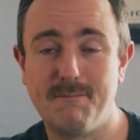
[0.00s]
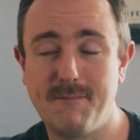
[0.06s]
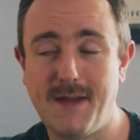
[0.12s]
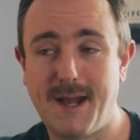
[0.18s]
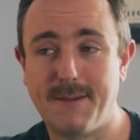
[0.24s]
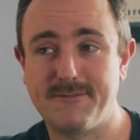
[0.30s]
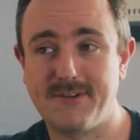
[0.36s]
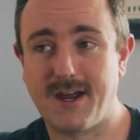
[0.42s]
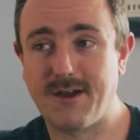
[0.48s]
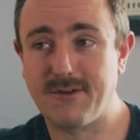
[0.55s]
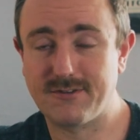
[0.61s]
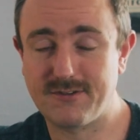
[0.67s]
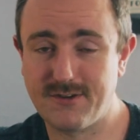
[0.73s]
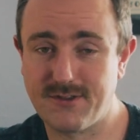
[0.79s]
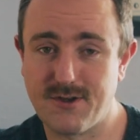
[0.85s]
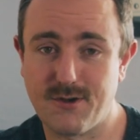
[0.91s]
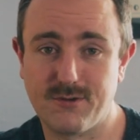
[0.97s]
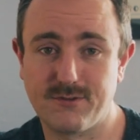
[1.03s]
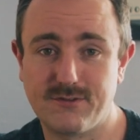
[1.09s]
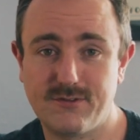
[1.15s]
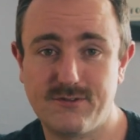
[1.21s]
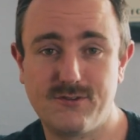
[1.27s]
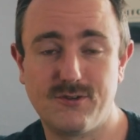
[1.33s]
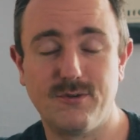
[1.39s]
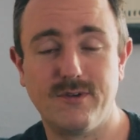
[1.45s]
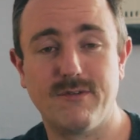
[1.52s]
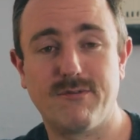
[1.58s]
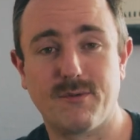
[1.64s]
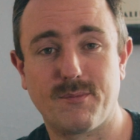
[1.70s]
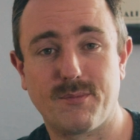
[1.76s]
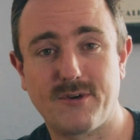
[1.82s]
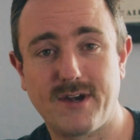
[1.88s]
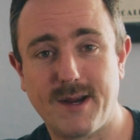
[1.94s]
mapped out to those two
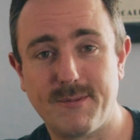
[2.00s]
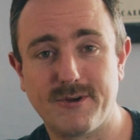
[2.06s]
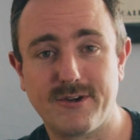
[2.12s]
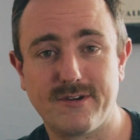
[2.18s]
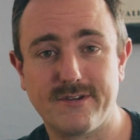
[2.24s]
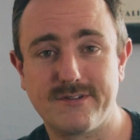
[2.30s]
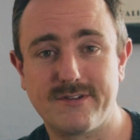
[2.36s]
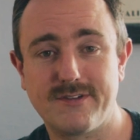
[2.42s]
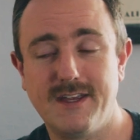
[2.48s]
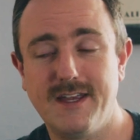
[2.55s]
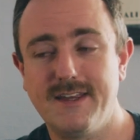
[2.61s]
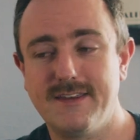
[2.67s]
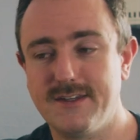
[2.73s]
different parameters